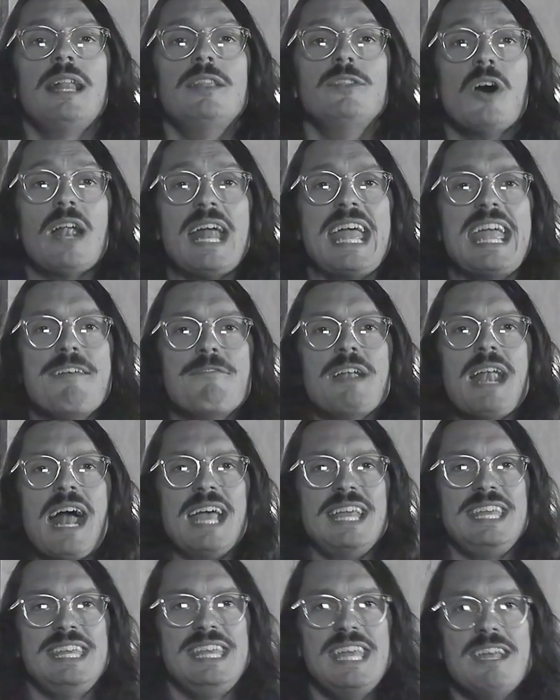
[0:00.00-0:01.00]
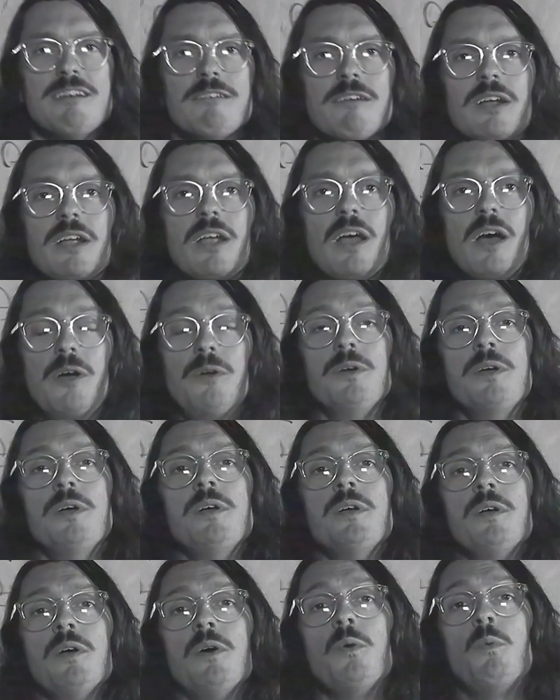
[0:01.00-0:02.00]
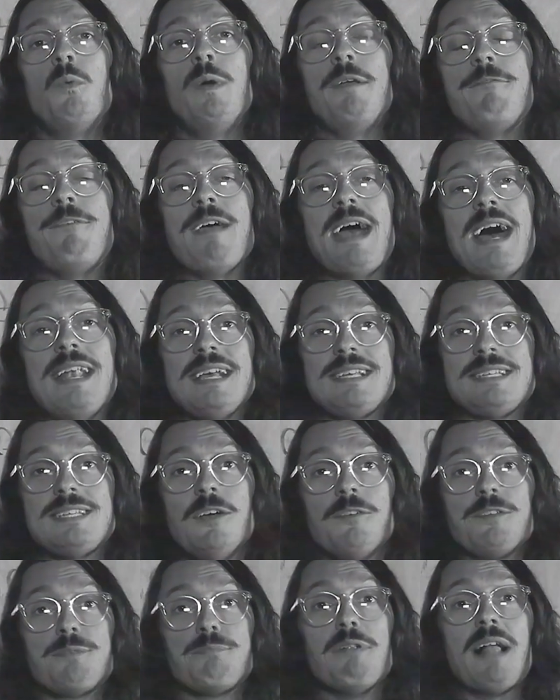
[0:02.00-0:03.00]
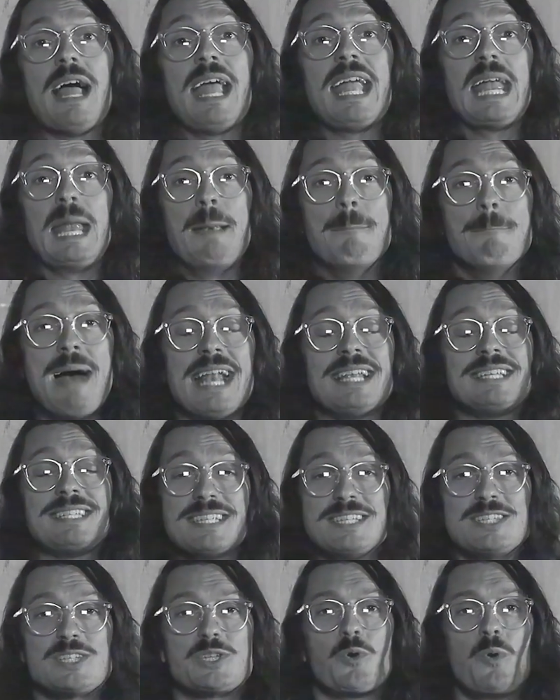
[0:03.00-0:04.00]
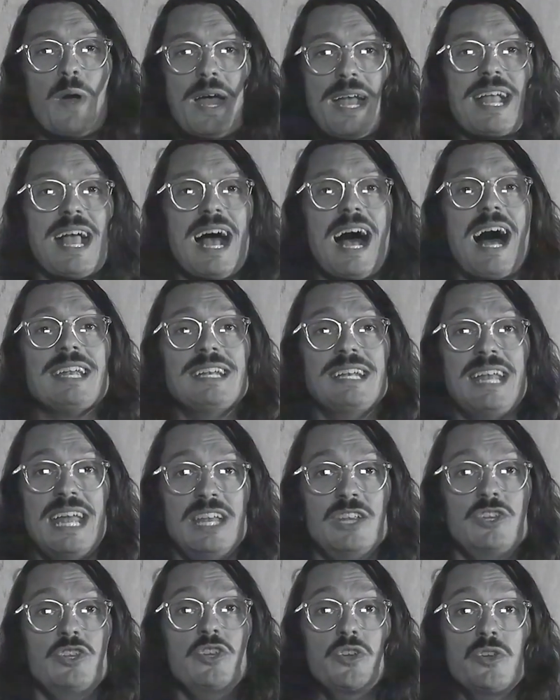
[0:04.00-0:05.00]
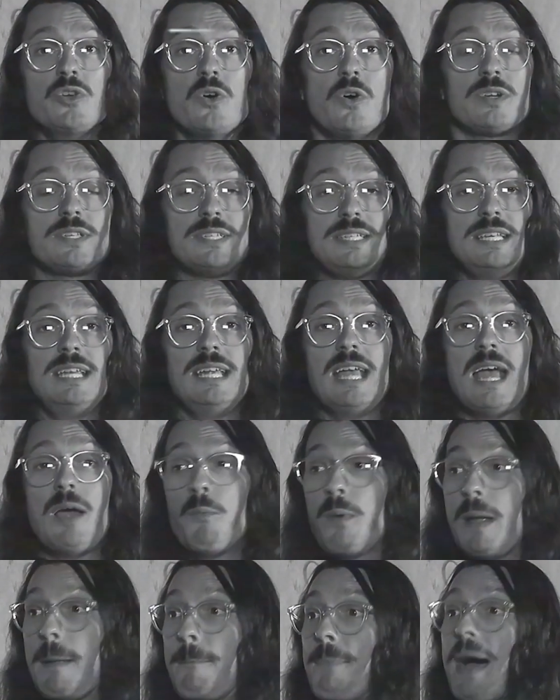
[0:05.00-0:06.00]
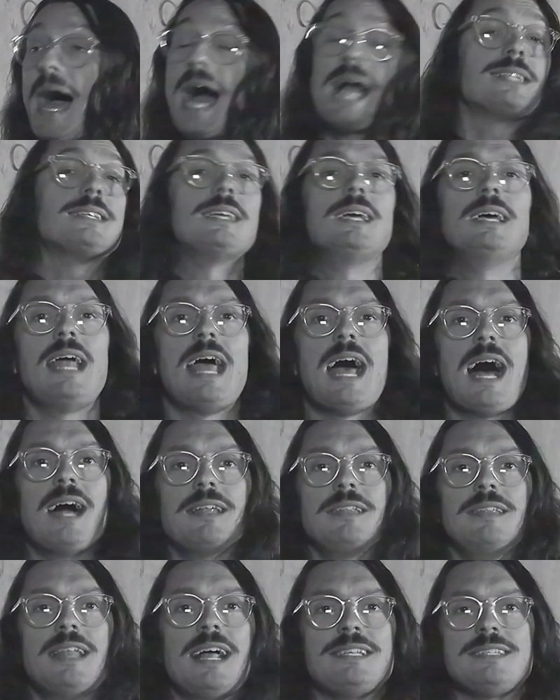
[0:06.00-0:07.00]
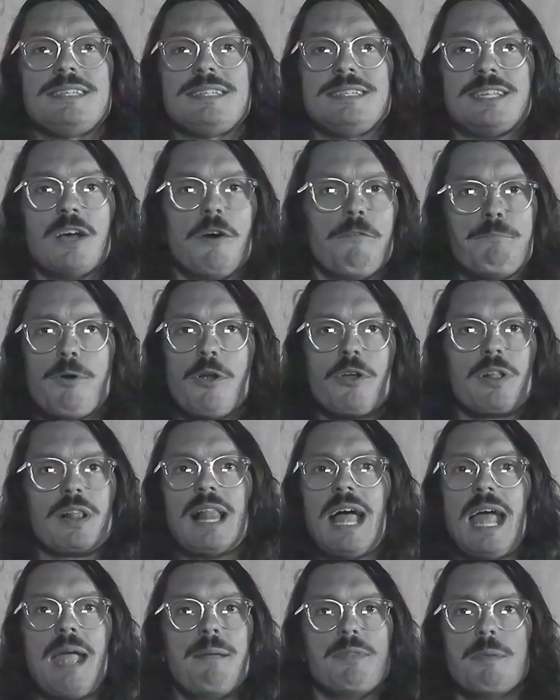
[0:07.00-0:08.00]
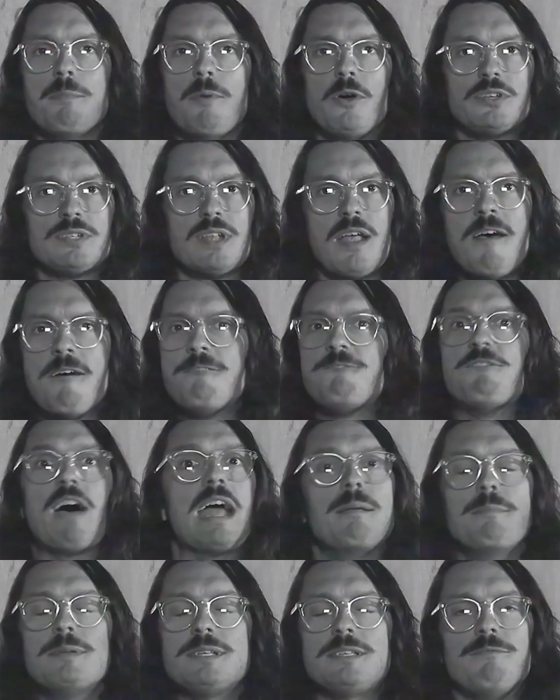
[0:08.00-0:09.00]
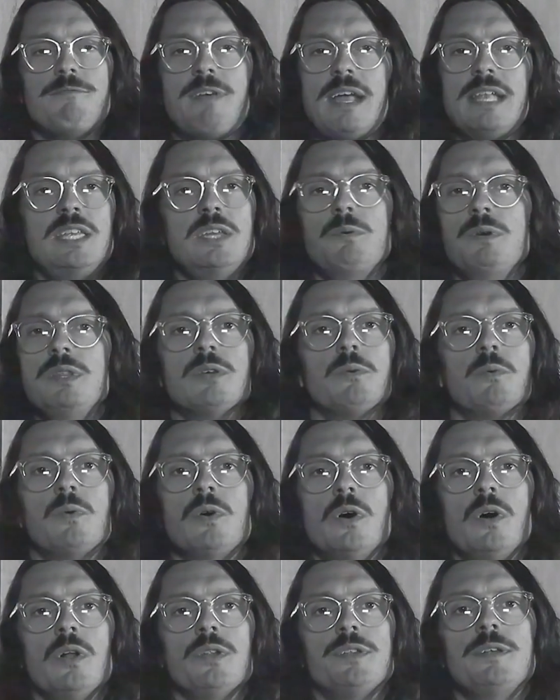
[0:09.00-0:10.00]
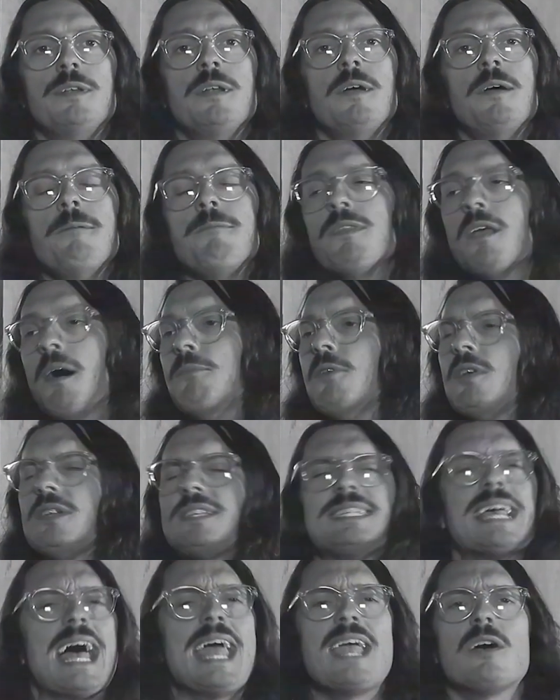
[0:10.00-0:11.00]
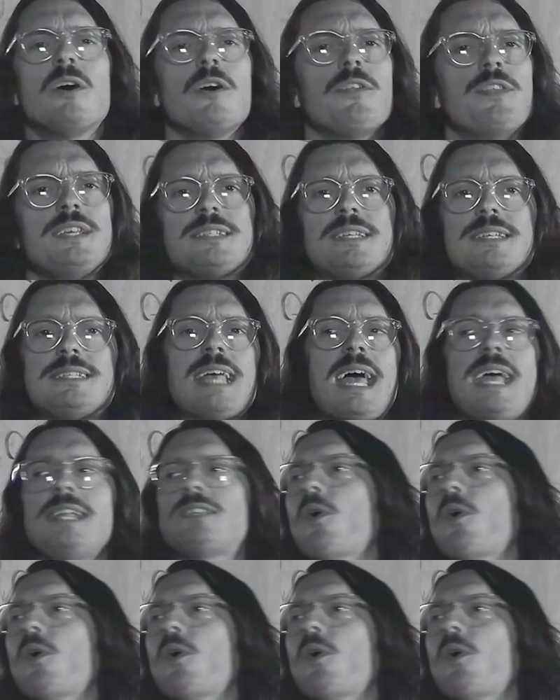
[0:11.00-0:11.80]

not even a year ago, we found ourselves playing in Madison Square Garden in New York City, and we packed it out, and that's self proclaimed the most famous venue in the world. And I'm not saying all this to say